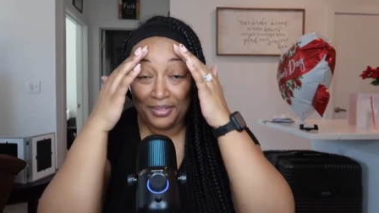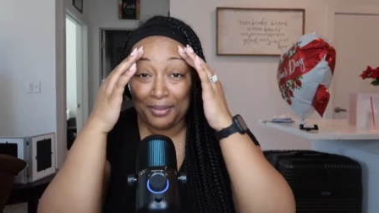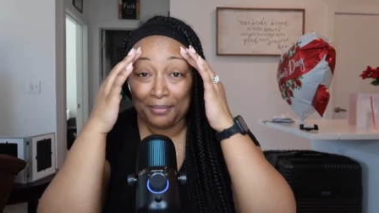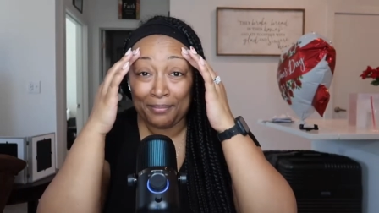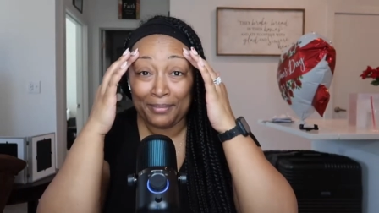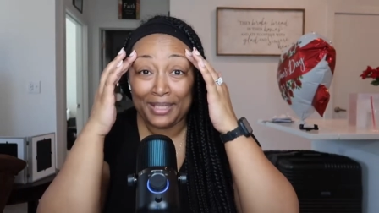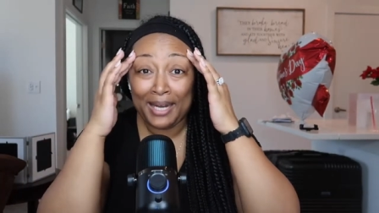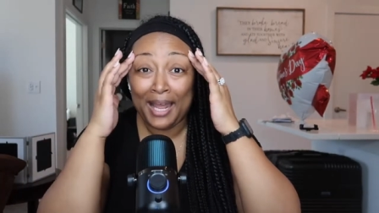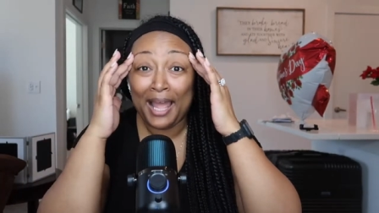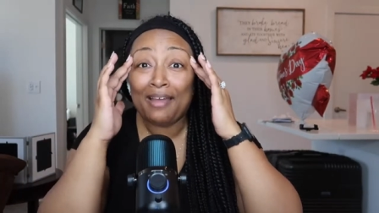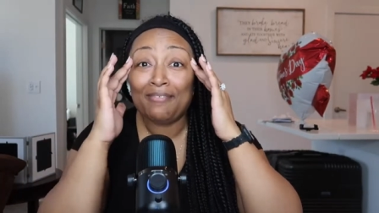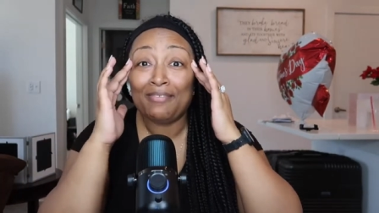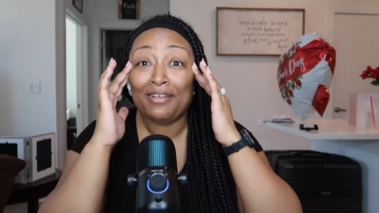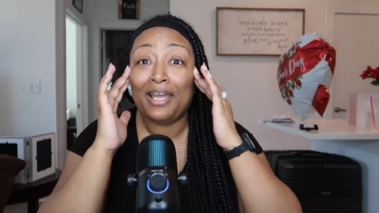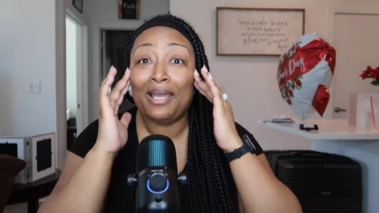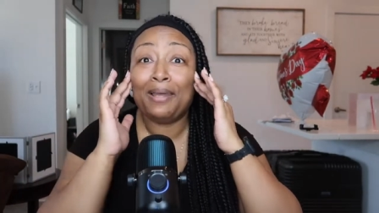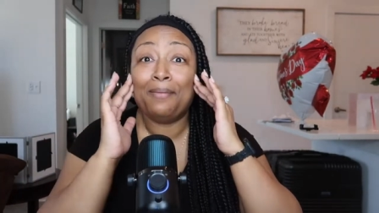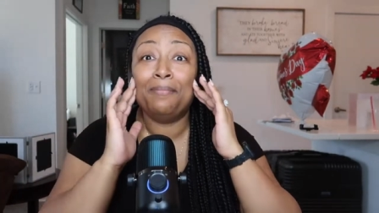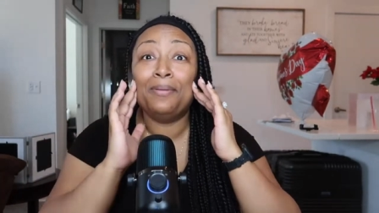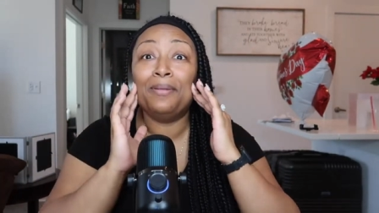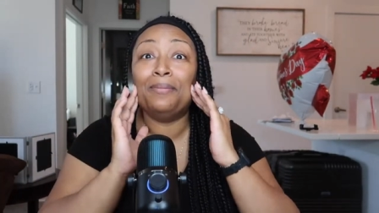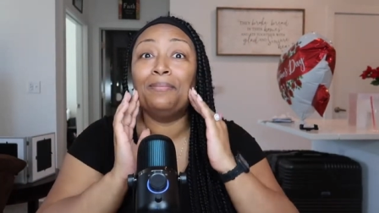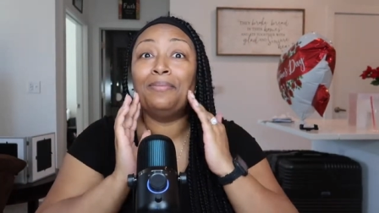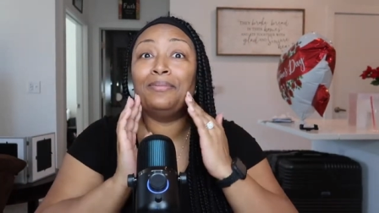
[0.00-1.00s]
But I haven't
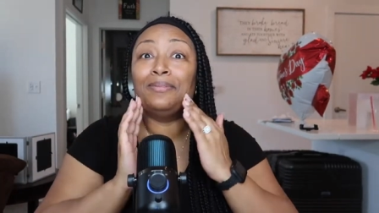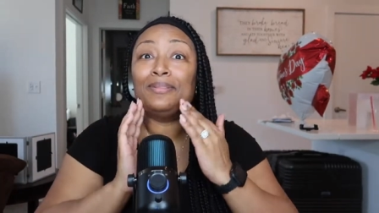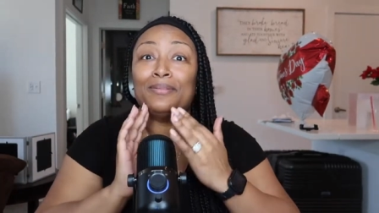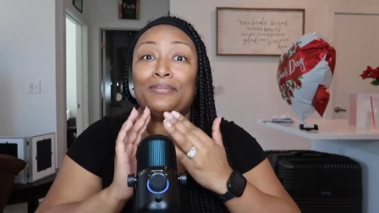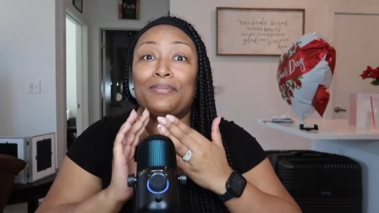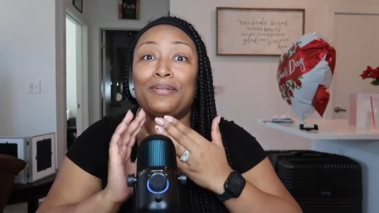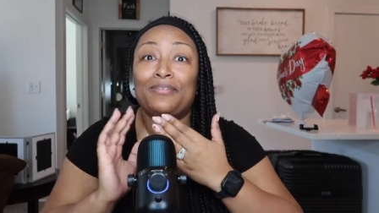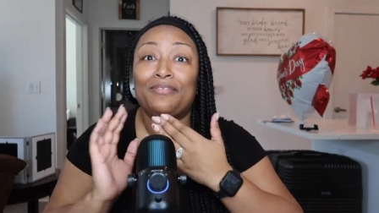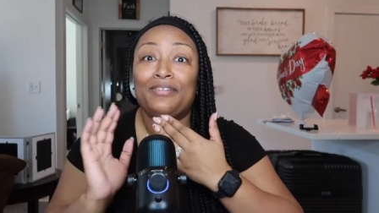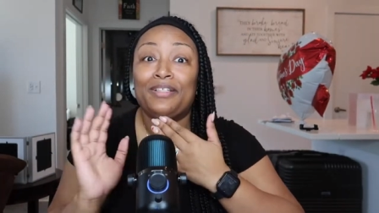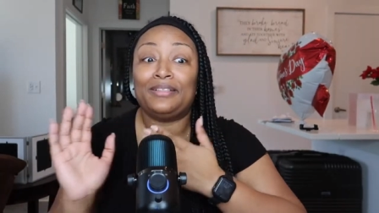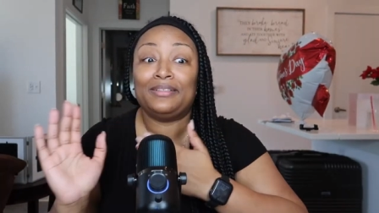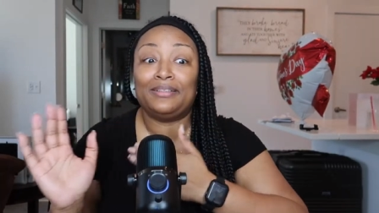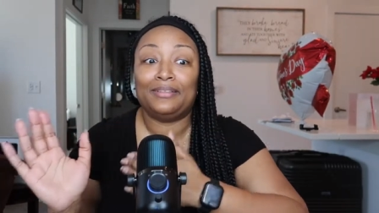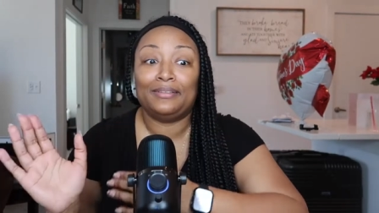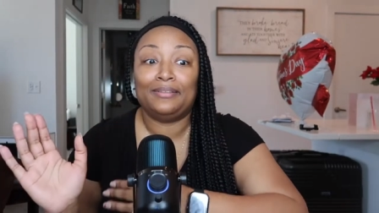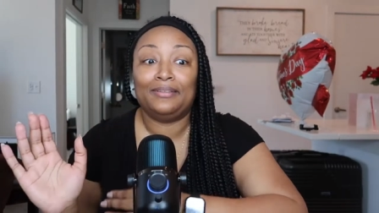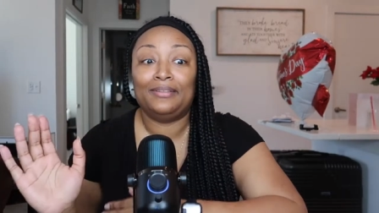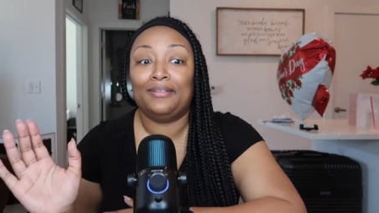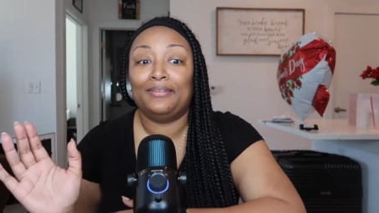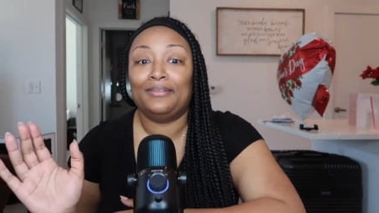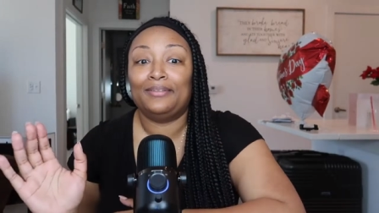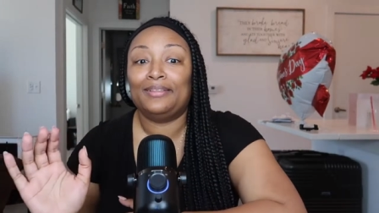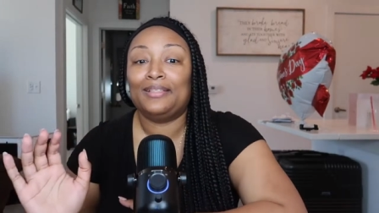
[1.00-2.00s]
had pimples on my face in a
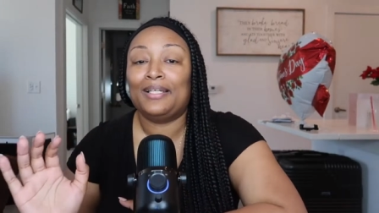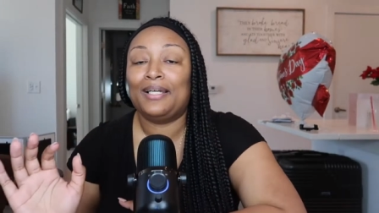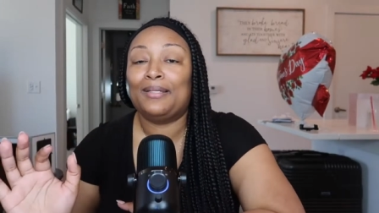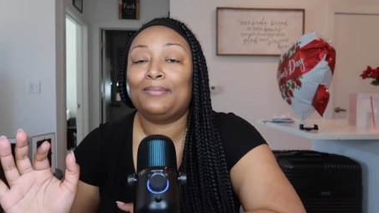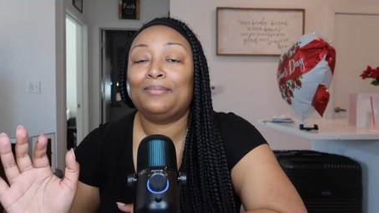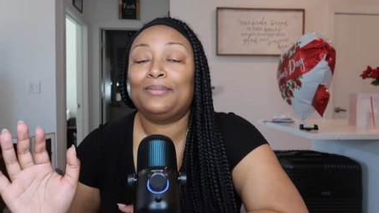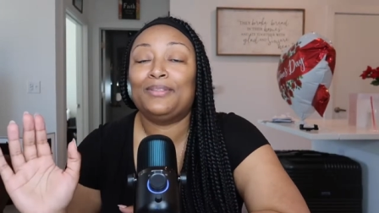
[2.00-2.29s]
long time.